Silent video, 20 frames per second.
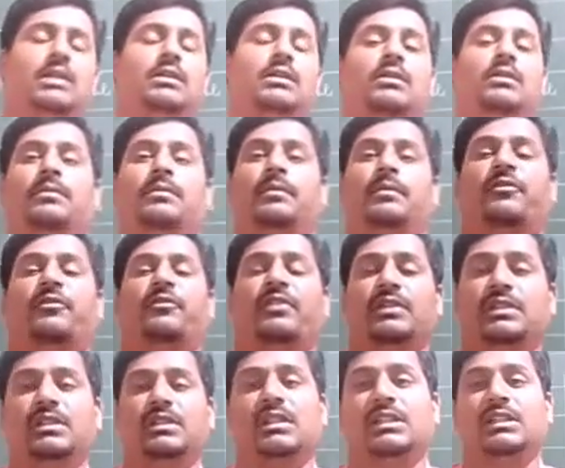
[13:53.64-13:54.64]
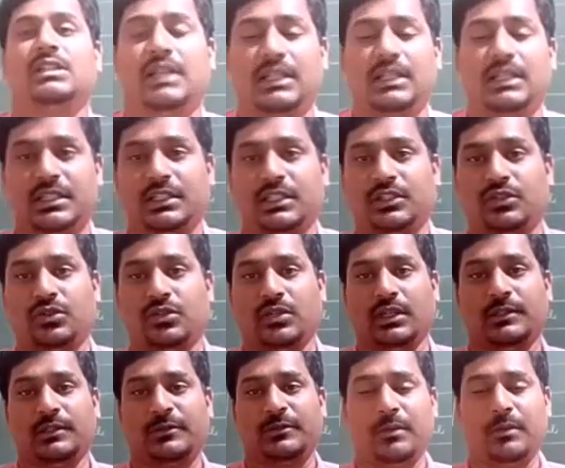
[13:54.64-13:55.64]
first year statistics students
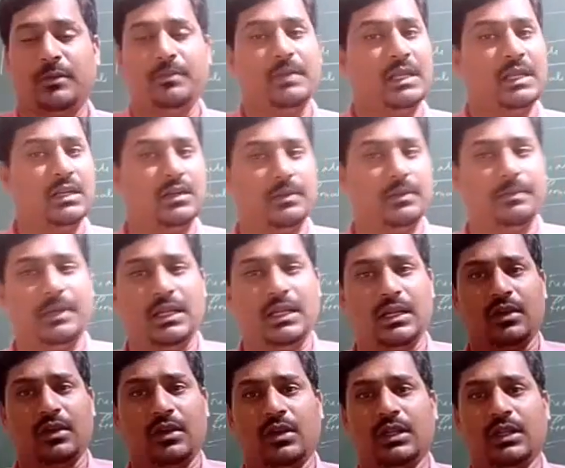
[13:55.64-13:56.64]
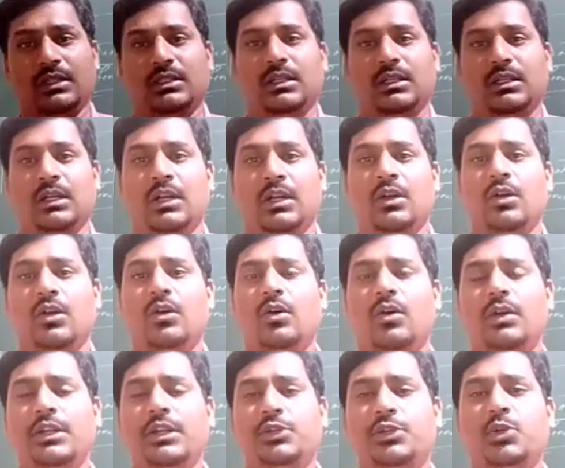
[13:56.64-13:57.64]
from Prerna College. Only
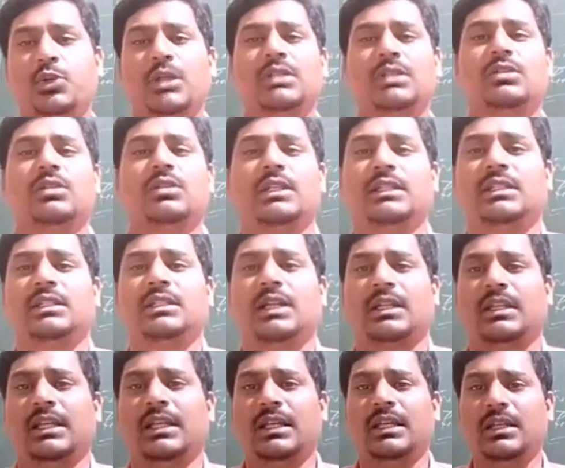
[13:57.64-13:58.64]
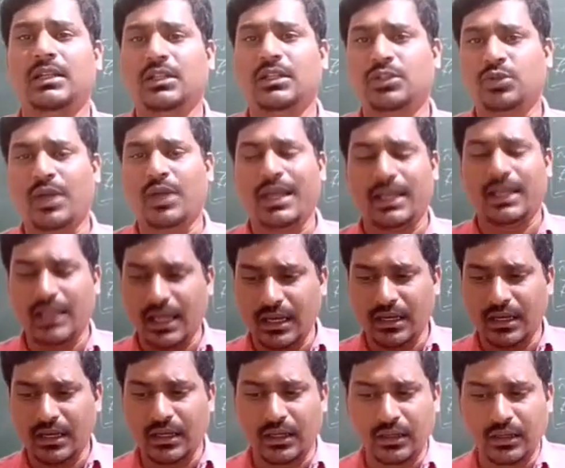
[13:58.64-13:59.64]
12 students are there, so I can
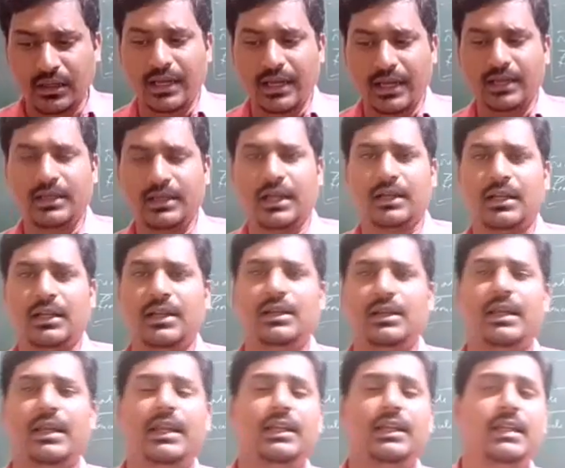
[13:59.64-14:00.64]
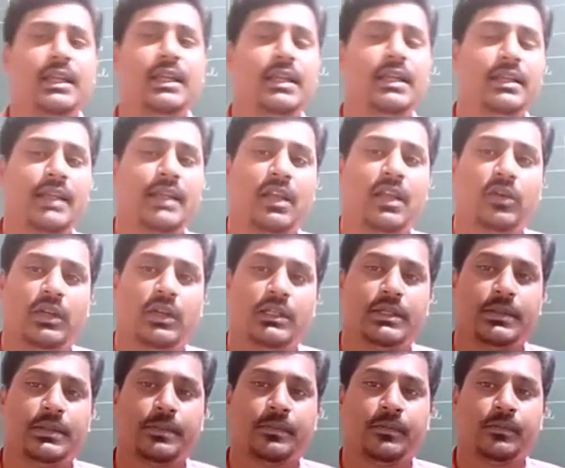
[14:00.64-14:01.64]
collect data and directly I can calculate.
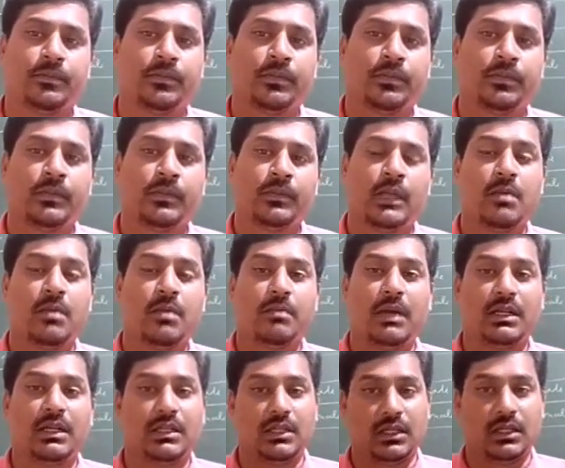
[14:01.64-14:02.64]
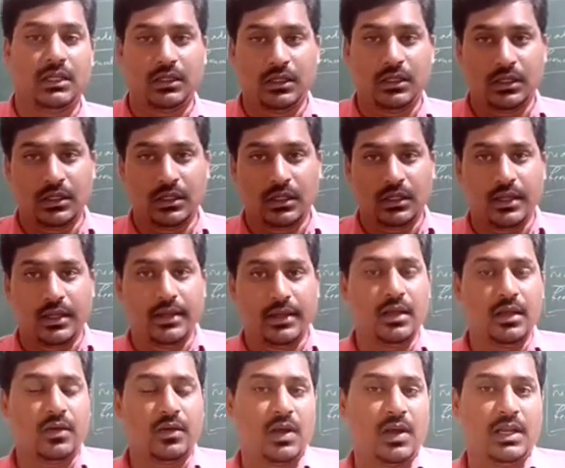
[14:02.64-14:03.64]
But in a
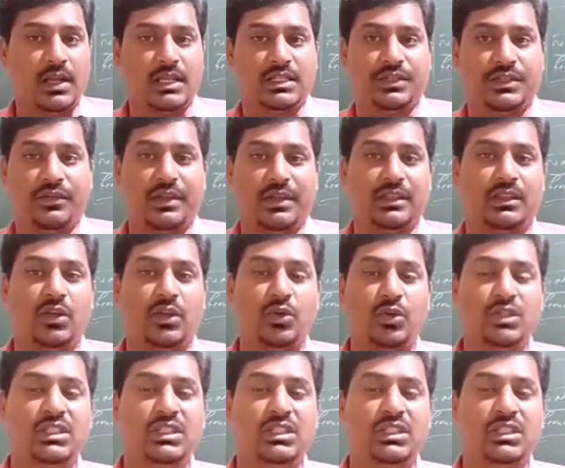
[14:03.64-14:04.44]
college, when thousands of